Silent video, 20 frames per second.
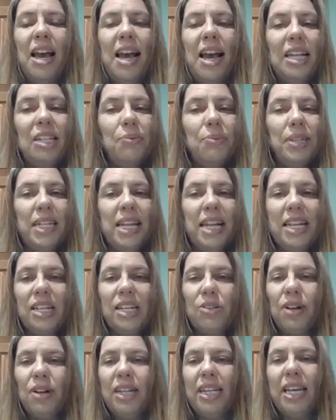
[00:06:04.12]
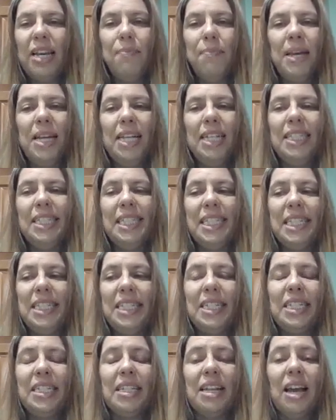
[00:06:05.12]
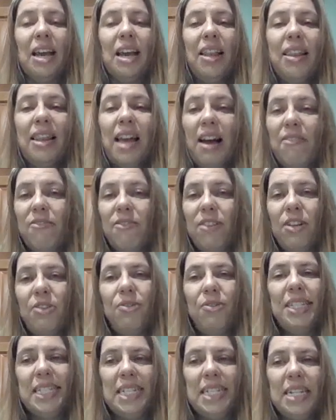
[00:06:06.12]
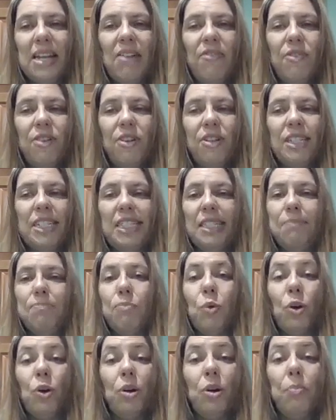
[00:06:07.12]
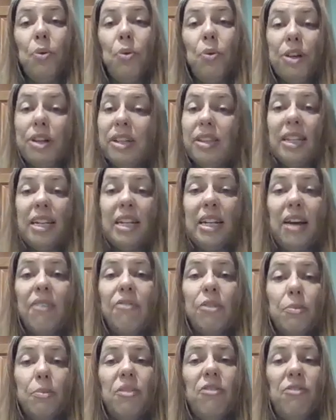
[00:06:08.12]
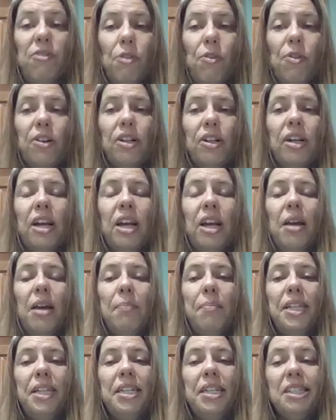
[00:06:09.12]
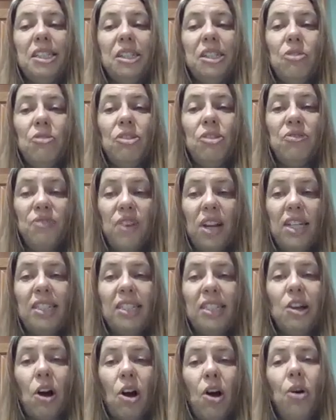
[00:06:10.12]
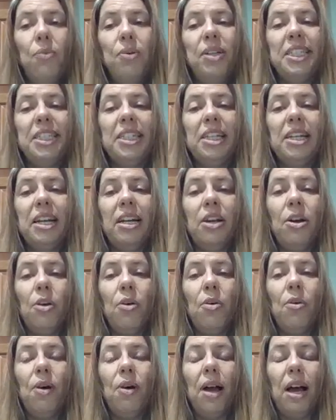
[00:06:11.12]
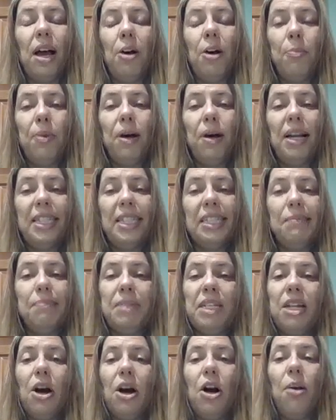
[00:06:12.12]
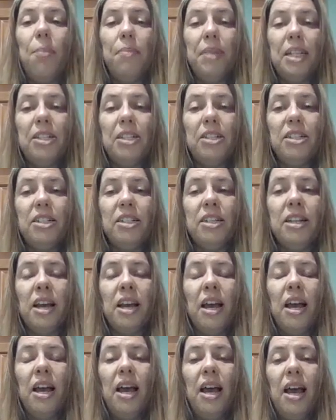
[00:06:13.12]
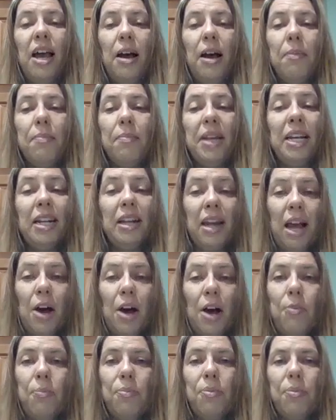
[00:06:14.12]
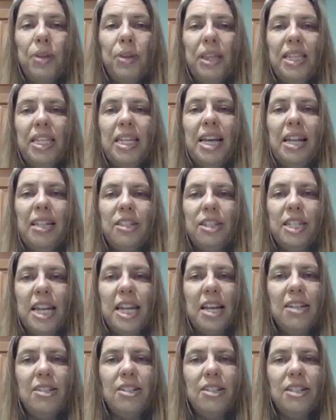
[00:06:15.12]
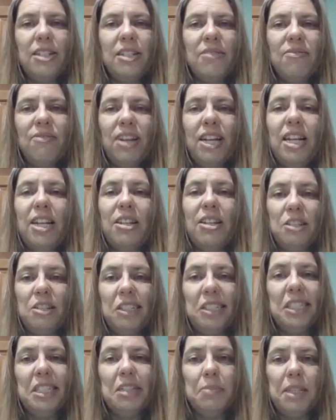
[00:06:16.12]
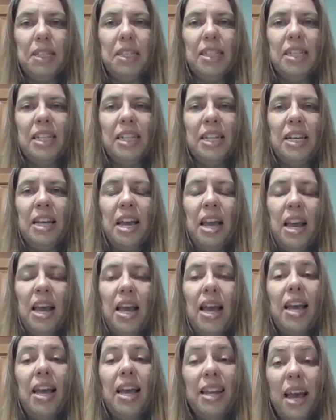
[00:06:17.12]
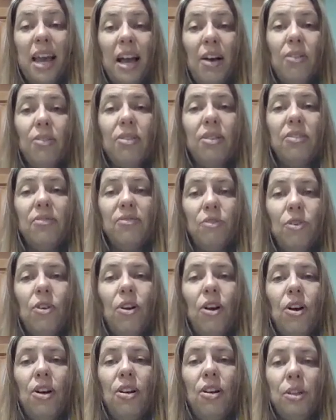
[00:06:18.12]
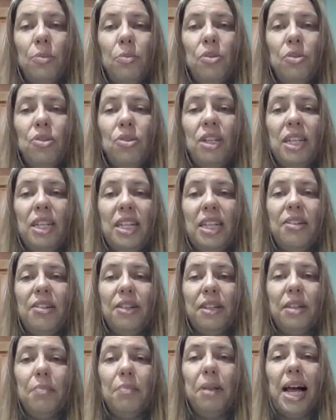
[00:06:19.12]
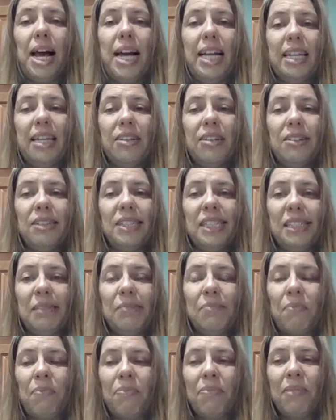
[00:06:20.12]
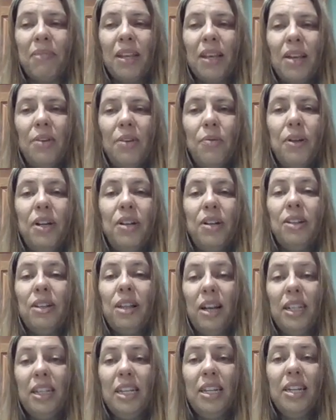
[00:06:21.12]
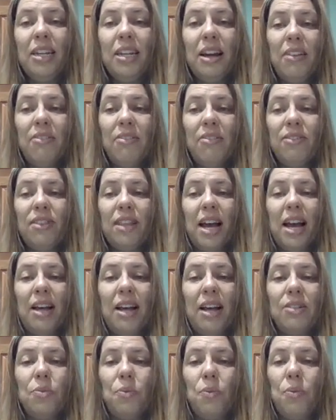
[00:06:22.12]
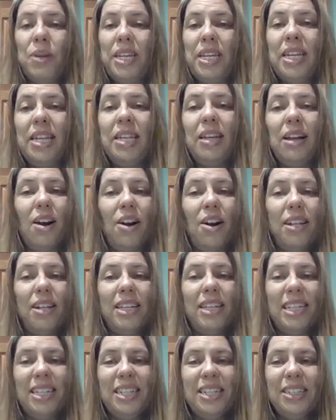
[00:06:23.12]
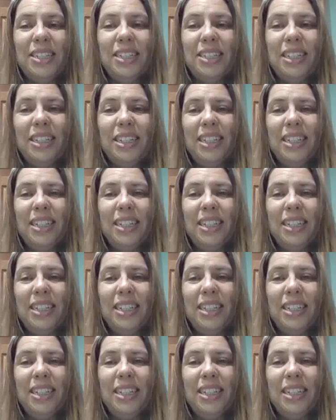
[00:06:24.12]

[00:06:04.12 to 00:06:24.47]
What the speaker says: as we get into our campaign season, that fundraising effort is more important than ever before because those funds are what's going to go help us meet our mission and help with the education, financial stability, and health for our community here in the Black Hills. We are lucky enough that we are here